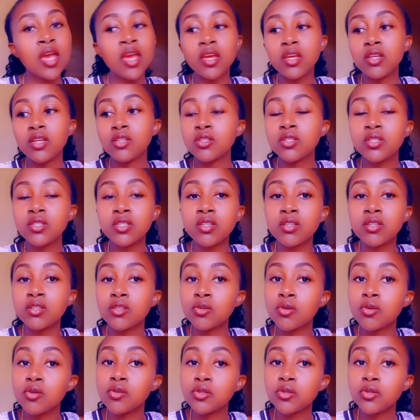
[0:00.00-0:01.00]
It is
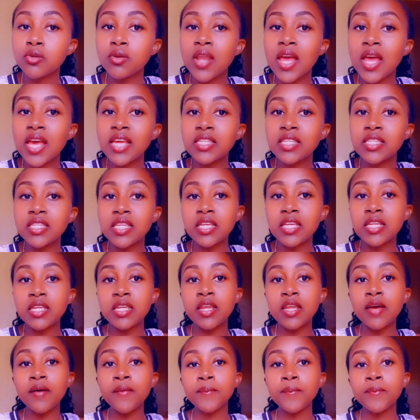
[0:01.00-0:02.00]
also nice
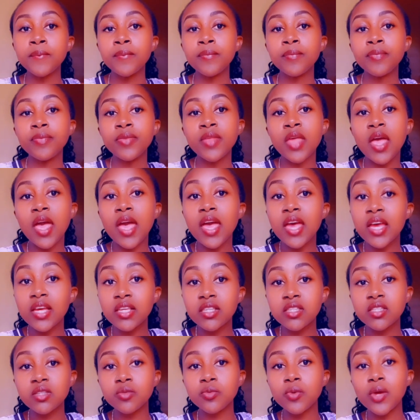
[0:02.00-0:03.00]
in
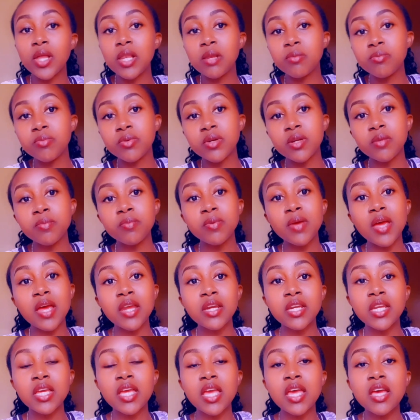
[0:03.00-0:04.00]
eggs. While
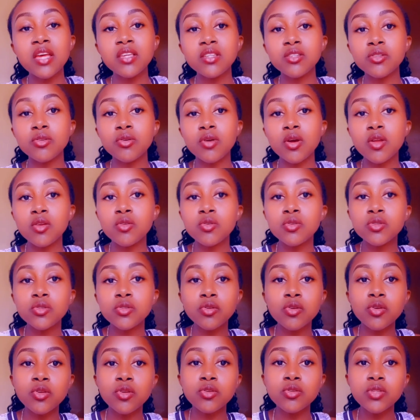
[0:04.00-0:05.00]
preparing eggs, you can
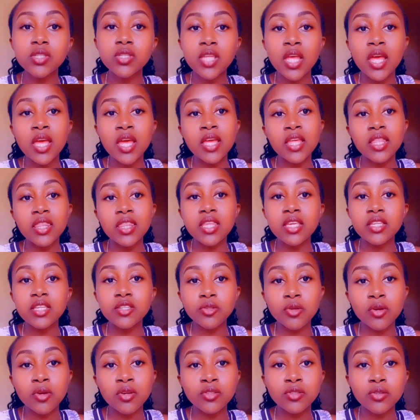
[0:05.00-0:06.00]
also use the
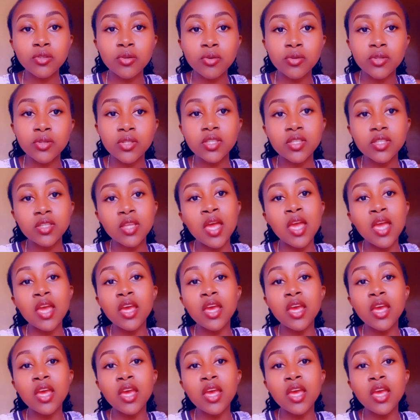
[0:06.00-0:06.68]
soy sauce.